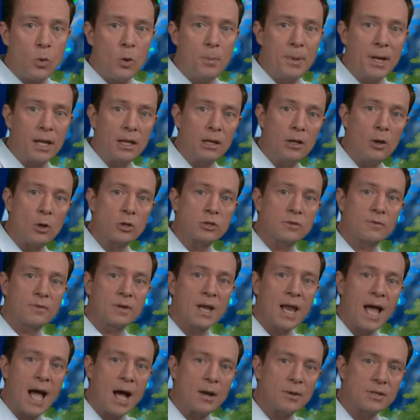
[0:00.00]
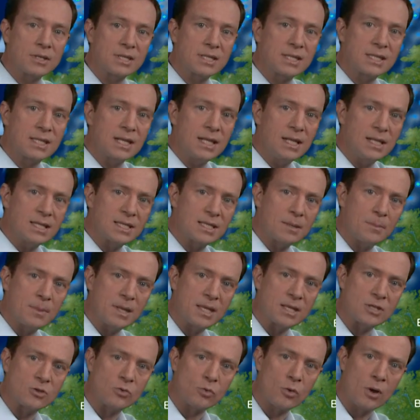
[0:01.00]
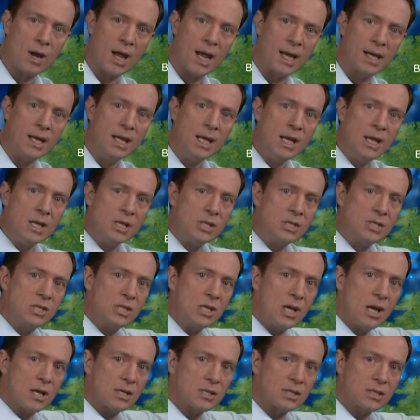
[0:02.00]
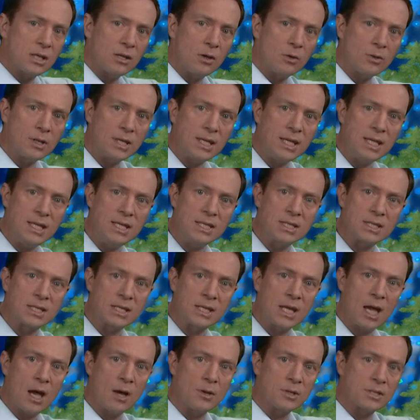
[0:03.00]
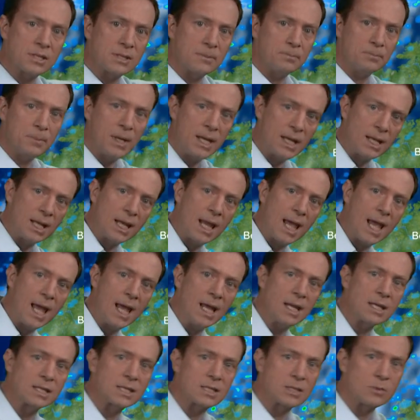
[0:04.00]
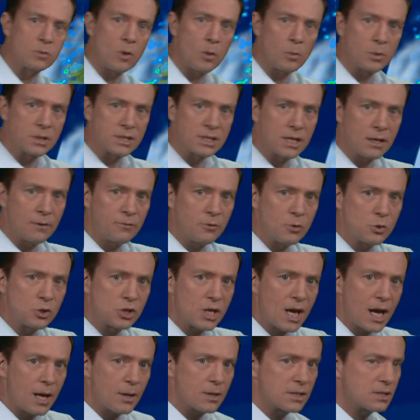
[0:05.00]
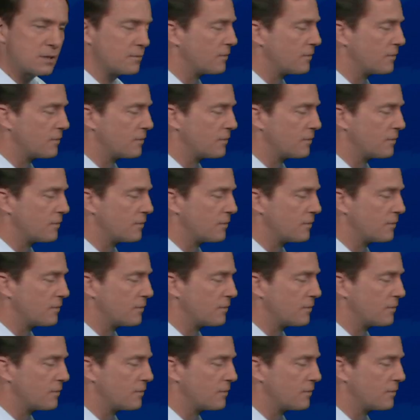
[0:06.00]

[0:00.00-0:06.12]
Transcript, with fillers: will be a lot of cloud and still some of this rain just along the east coast inland well. We'll see a few showers